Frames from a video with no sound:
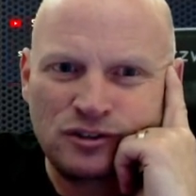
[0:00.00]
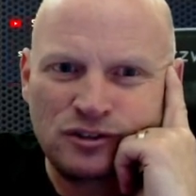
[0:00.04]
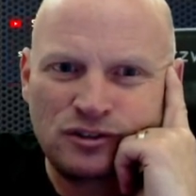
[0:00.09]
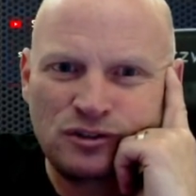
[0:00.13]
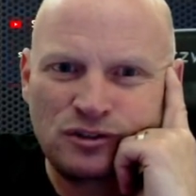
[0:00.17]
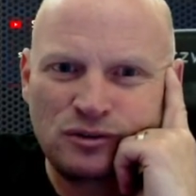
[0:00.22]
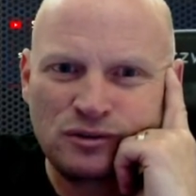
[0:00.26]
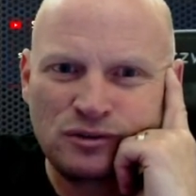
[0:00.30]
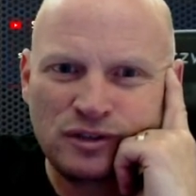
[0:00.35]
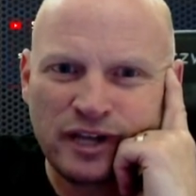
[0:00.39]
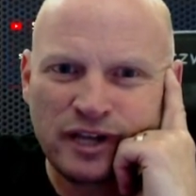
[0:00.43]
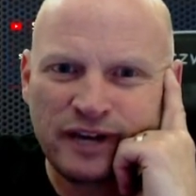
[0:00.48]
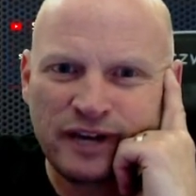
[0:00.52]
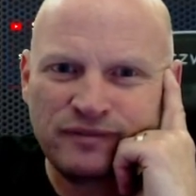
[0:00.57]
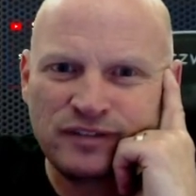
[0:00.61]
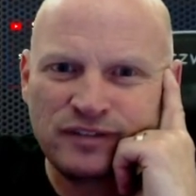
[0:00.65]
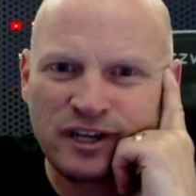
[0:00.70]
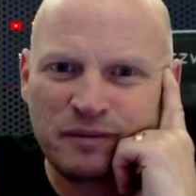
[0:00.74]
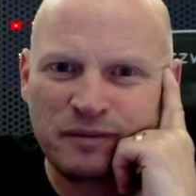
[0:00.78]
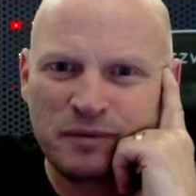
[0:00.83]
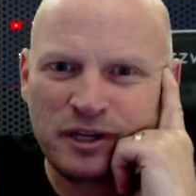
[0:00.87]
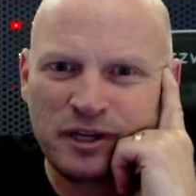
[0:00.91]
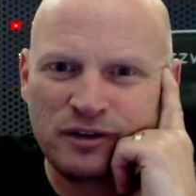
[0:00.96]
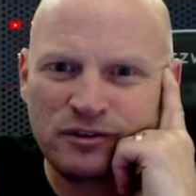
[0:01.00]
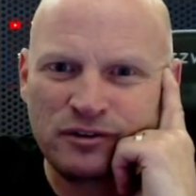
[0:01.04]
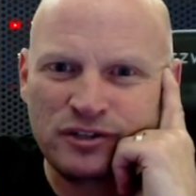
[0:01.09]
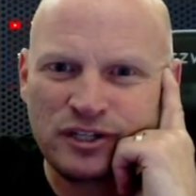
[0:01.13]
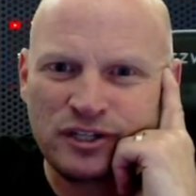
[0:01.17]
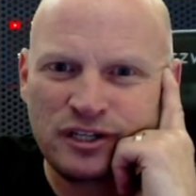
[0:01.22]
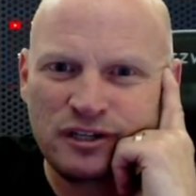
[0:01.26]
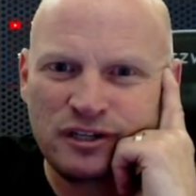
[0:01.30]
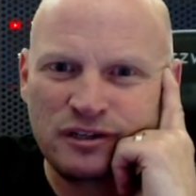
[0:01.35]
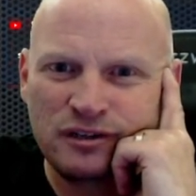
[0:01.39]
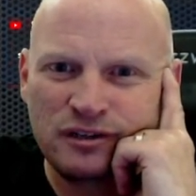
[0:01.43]
Just use lifetime
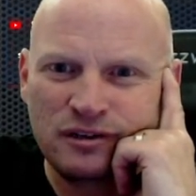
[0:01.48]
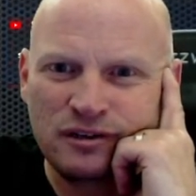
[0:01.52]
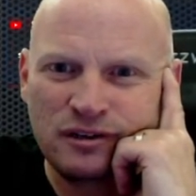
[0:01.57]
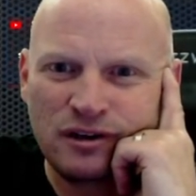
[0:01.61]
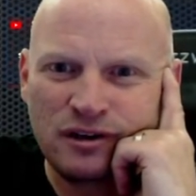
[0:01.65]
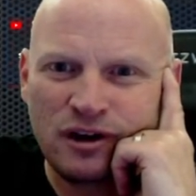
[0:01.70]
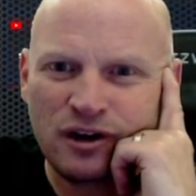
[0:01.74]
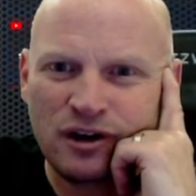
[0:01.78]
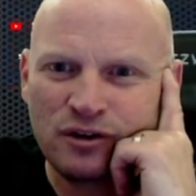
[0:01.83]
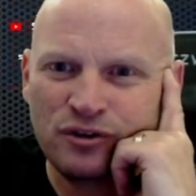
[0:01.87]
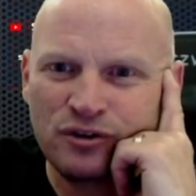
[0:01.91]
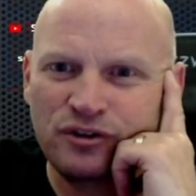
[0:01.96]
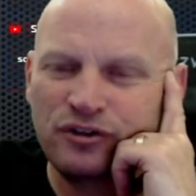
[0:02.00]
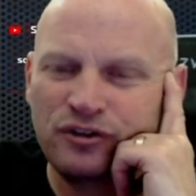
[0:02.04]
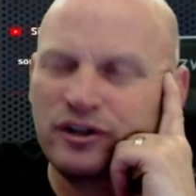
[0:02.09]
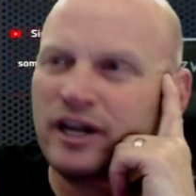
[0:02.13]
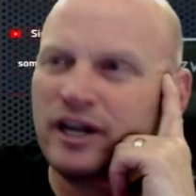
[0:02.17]
energy, auto